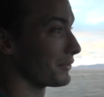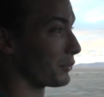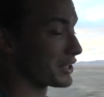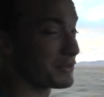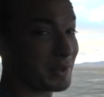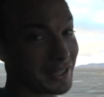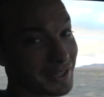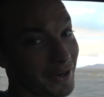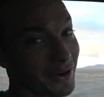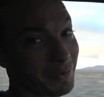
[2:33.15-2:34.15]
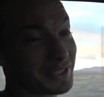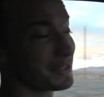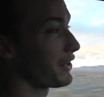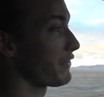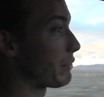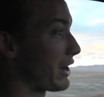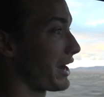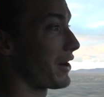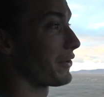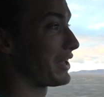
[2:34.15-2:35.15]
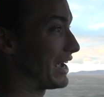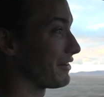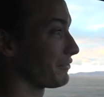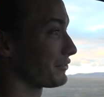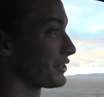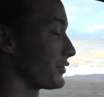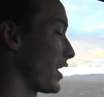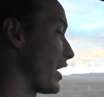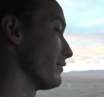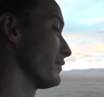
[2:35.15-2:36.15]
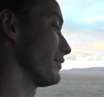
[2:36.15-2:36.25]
once we hit the dirt, we still have about an hour and a half to drive,